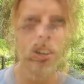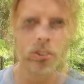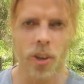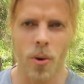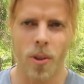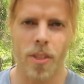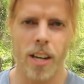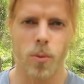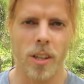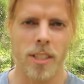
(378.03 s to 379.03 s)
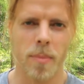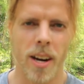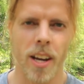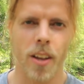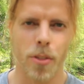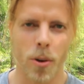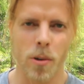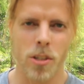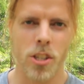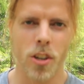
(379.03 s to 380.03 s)
So that was my
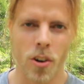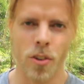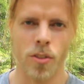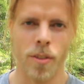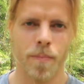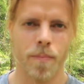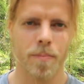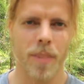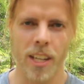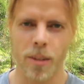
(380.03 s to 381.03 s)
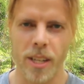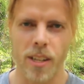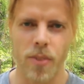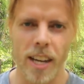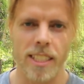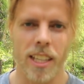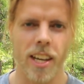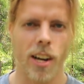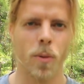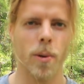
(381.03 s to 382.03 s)
thoughts on intermittent
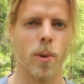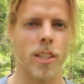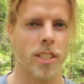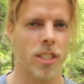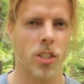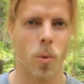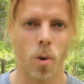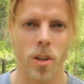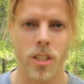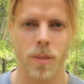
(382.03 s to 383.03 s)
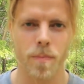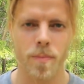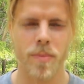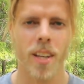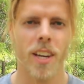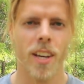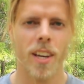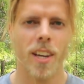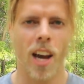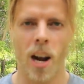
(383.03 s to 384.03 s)
fasting. I hope it was somewhat
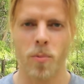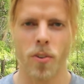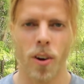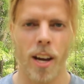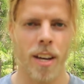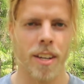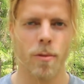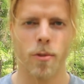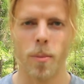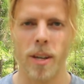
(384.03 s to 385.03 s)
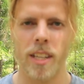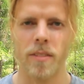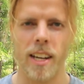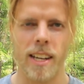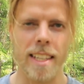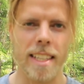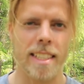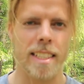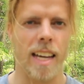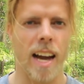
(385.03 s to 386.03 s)
helpful and informative at
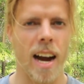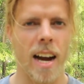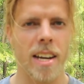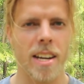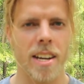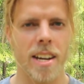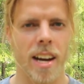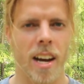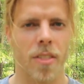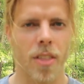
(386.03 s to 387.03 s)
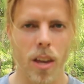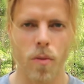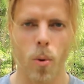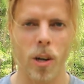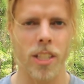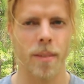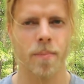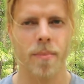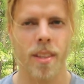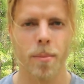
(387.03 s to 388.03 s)
least, and uh, thank you for watching.
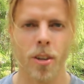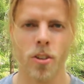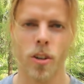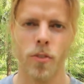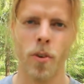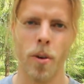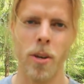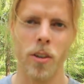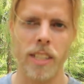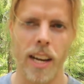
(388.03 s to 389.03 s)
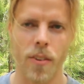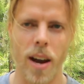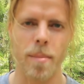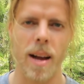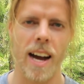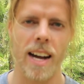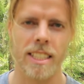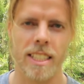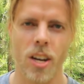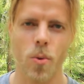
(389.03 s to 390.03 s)
Be sure to follow me on Telegram
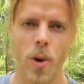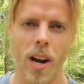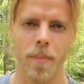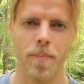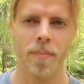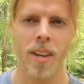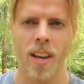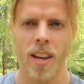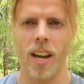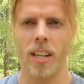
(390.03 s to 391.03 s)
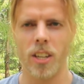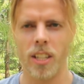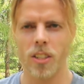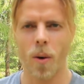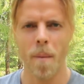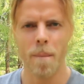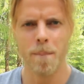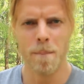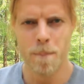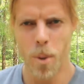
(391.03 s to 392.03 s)
as well. X X O
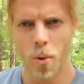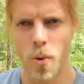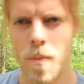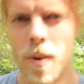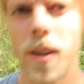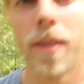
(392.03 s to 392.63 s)
boom.